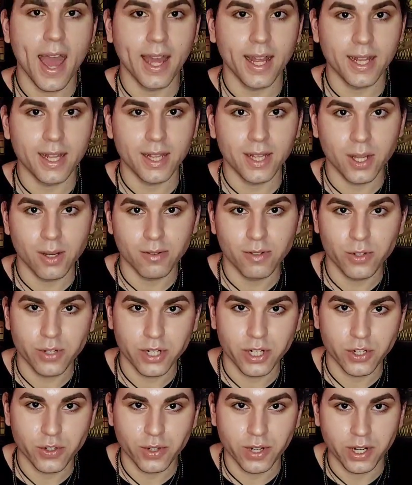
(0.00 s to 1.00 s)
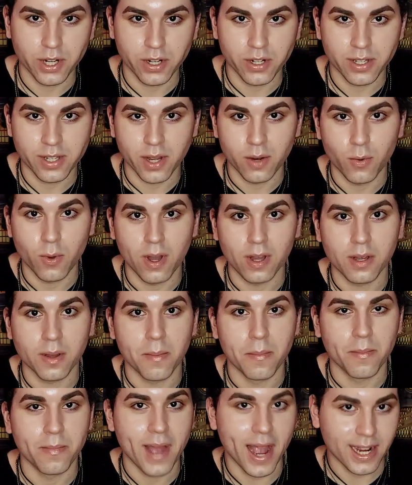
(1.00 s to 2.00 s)
Hello trick-or-treaters and
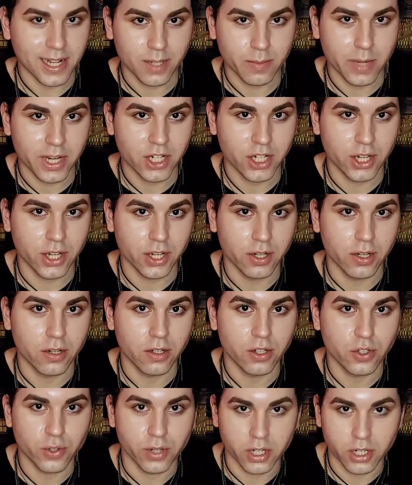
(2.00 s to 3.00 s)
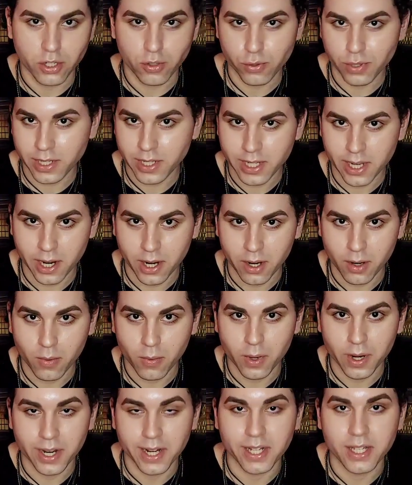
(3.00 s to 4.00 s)
welcome back to my channel TrickrTreatTarot,
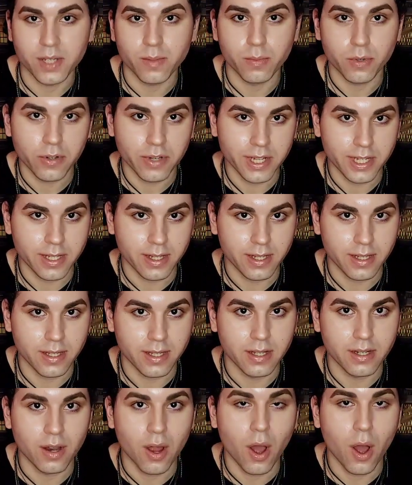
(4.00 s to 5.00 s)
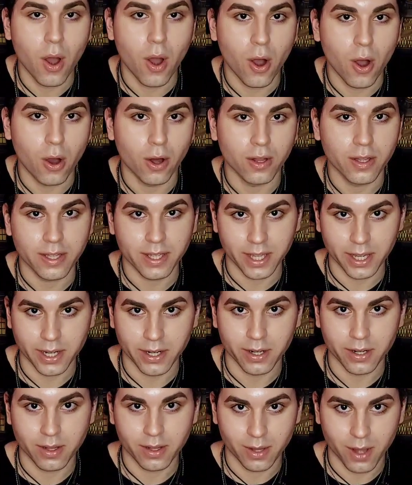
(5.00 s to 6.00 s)
where it is spooky season all
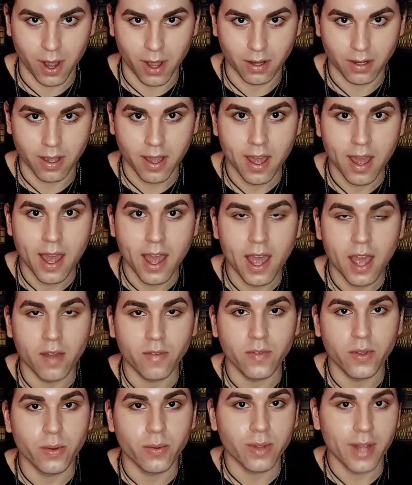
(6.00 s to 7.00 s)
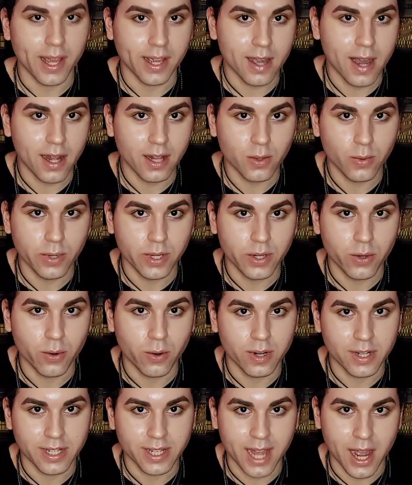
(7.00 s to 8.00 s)
year long. If you like Halloween
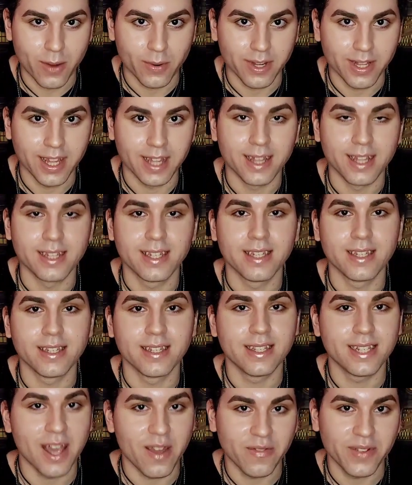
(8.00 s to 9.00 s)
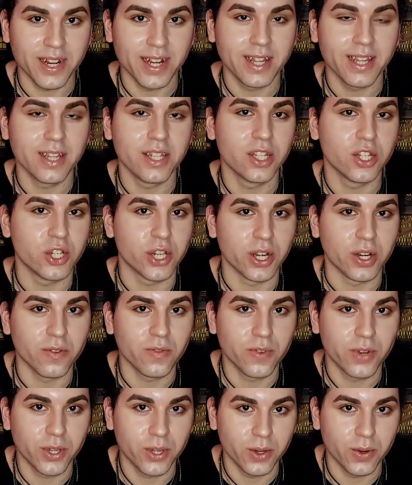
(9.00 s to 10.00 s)
or Samhain, then this is definitely the channel
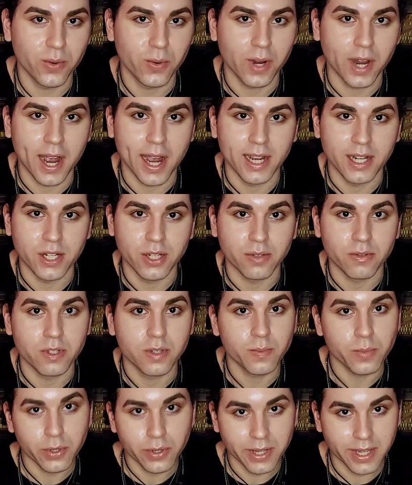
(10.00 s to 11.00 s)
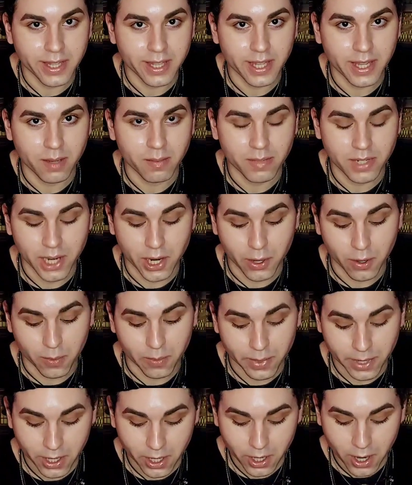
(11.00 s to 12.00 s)
for you, where I do spooky themed
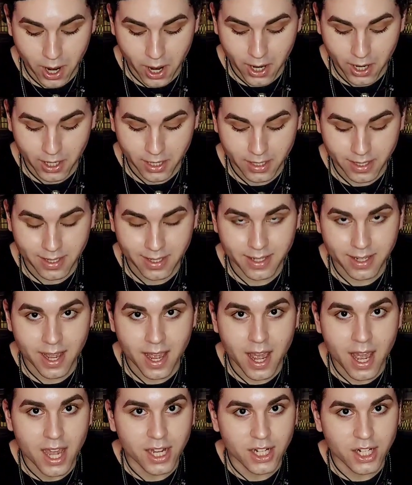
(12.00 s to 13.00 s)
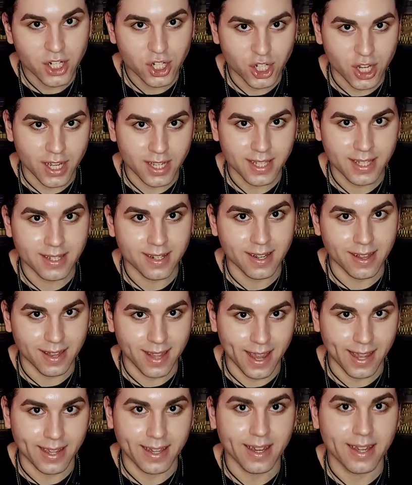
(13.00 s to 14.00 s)
tarot pick-a-cards just
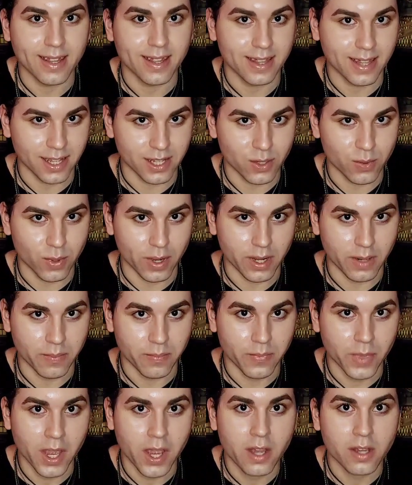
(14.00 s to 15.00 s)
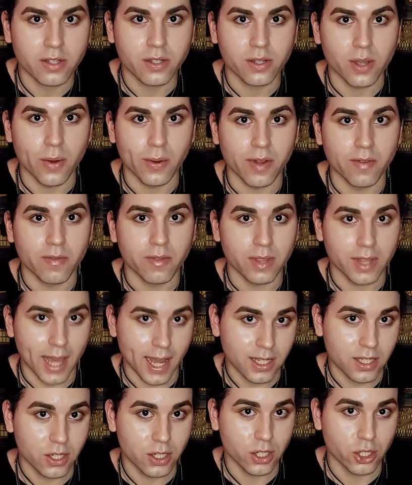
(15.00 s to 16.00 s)
like this one. So if
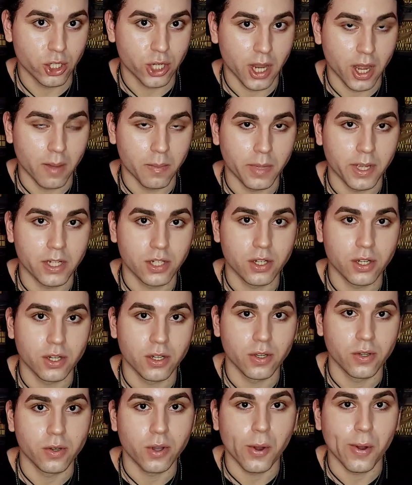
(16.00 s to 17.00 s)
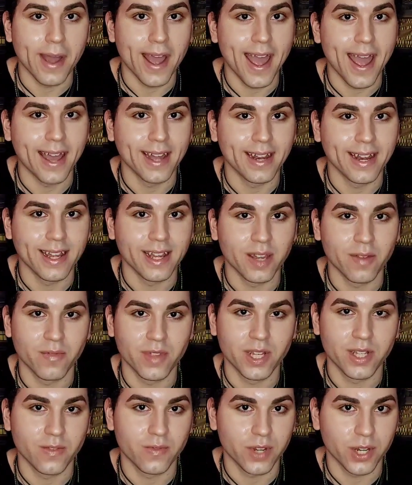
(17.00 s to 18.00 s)
that's your jam, make sure you go ahead and give
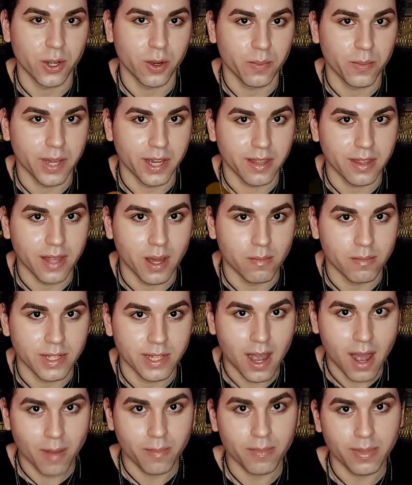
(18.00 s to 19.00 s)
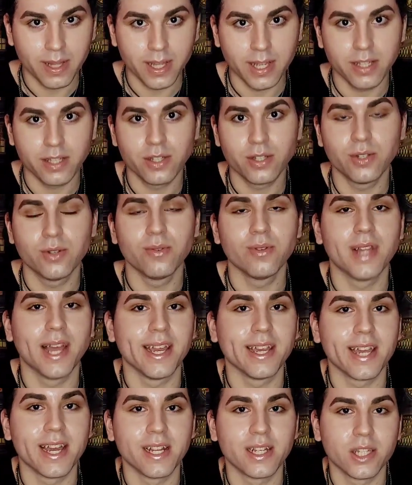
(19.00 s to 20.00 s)
this video a big thumbs up. Please do
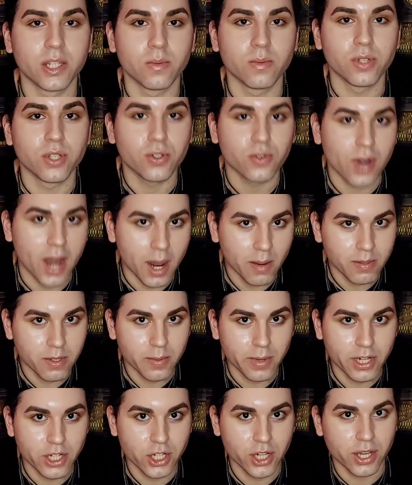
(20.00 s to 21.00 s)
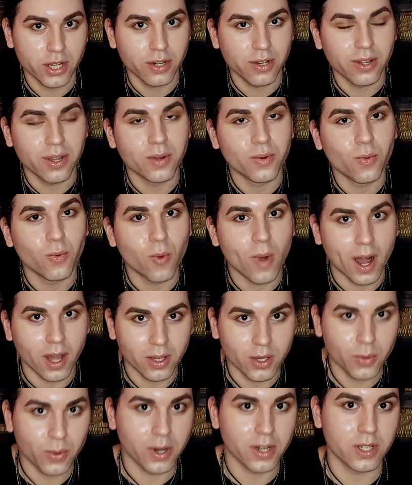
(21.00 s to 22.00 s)
like and subscribe to my channel, and while
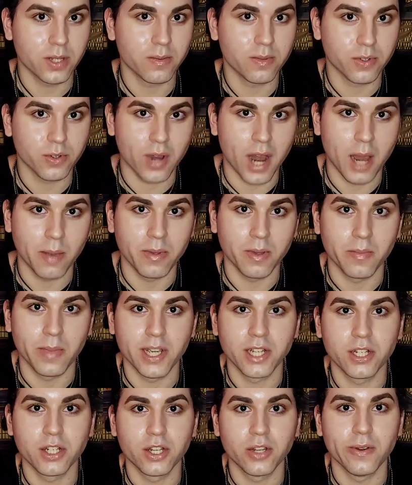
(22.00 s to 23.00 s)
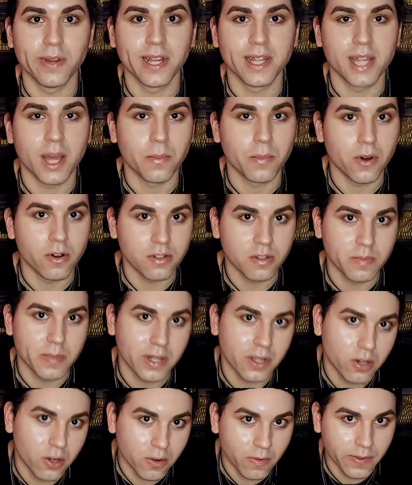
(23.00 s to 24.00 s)
you are subscribing, make sure you hit that post
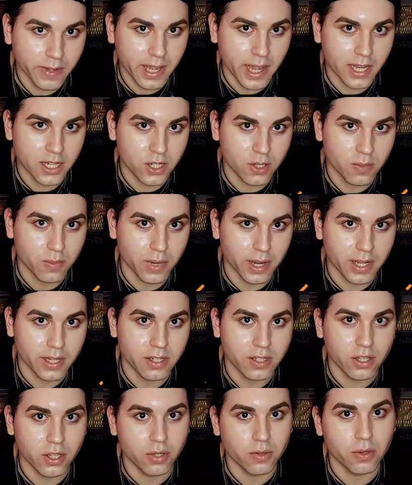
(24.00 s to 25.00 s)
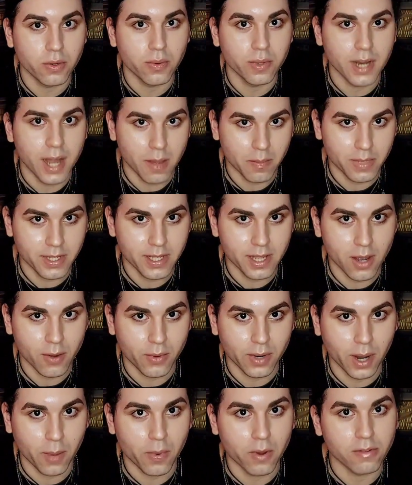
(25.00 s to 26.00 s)
bell notification button so you do not miss out
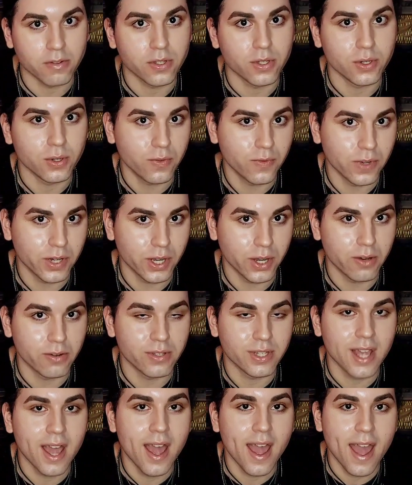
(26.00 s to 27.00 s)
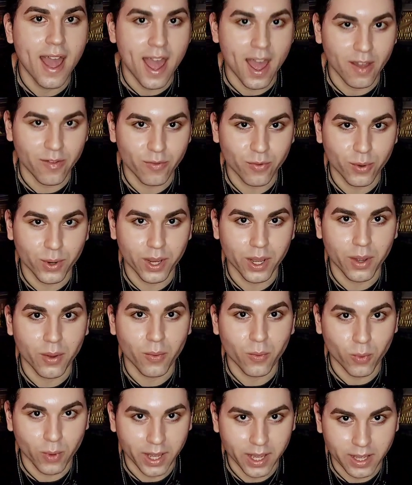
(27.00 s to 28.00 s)
when I post new videos every
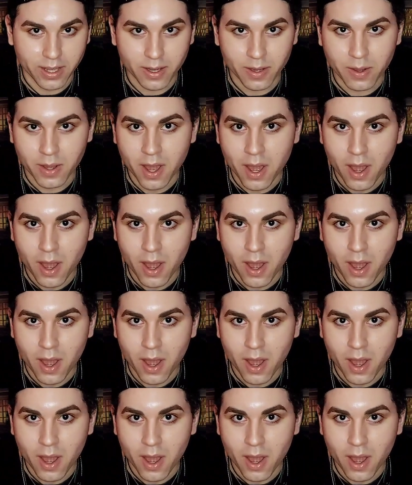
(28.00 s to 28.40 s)
week.